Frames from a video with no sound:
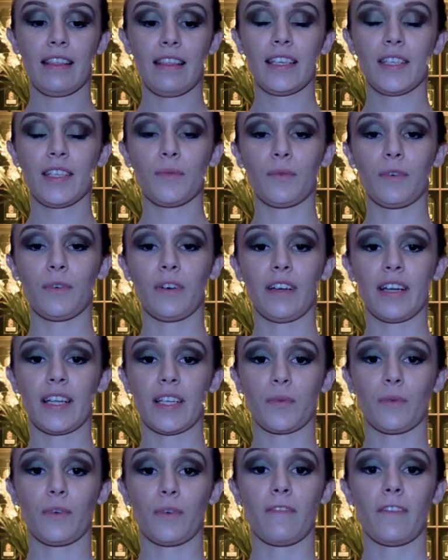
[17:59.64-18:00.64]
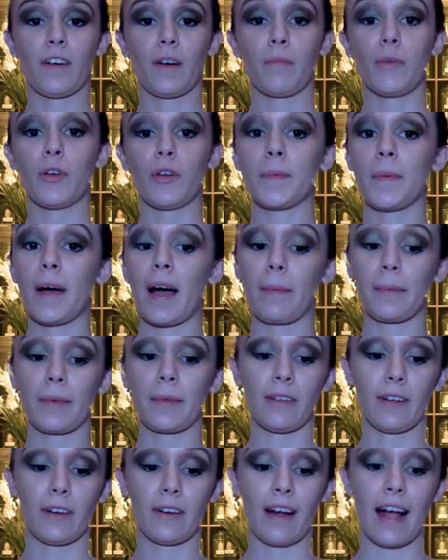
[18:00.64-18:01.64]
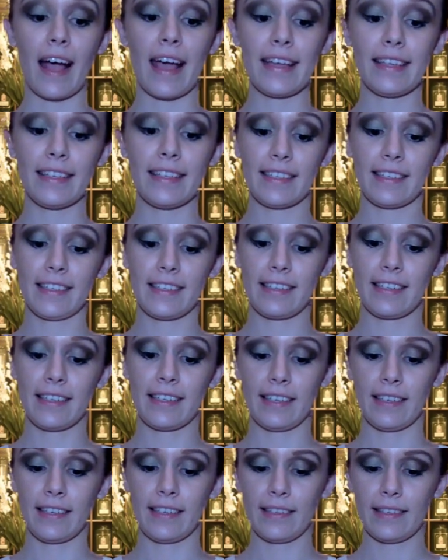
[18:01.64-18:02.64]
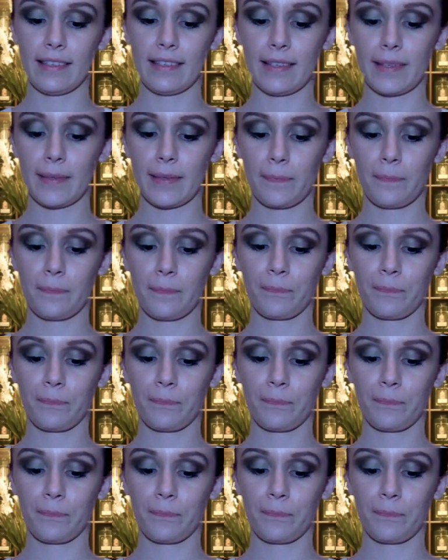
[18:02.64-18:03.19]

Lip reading: This one is one of our most popular iced teas,